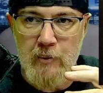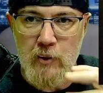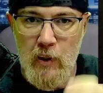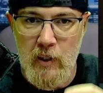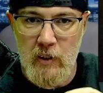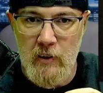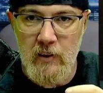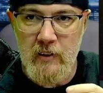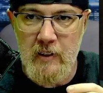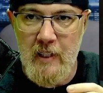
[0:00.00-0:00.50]
So I
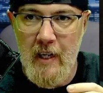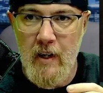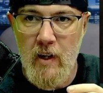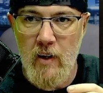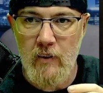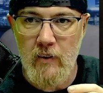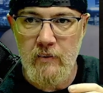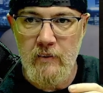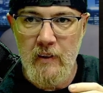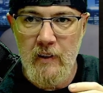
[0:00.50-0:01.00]
look
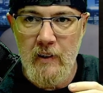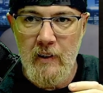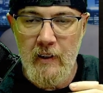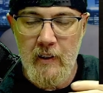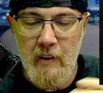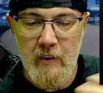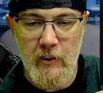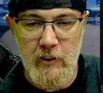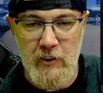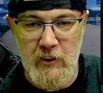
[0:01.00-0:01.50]
down,
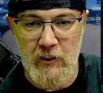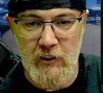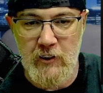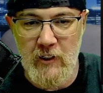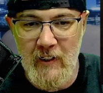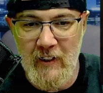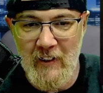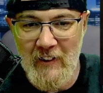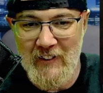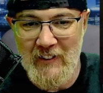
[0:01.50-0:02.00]
and there's
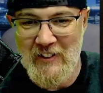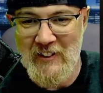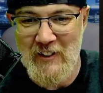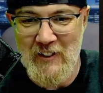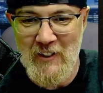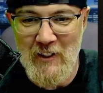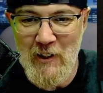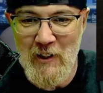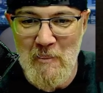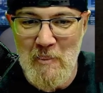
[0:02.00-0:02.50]

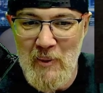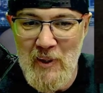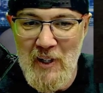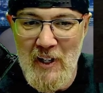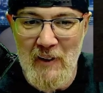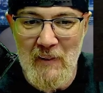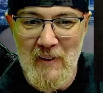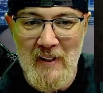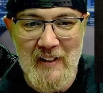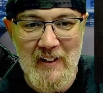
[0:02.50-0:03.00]
another
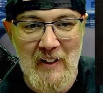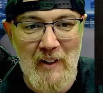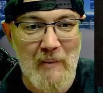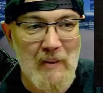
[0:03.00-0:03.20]
player right there.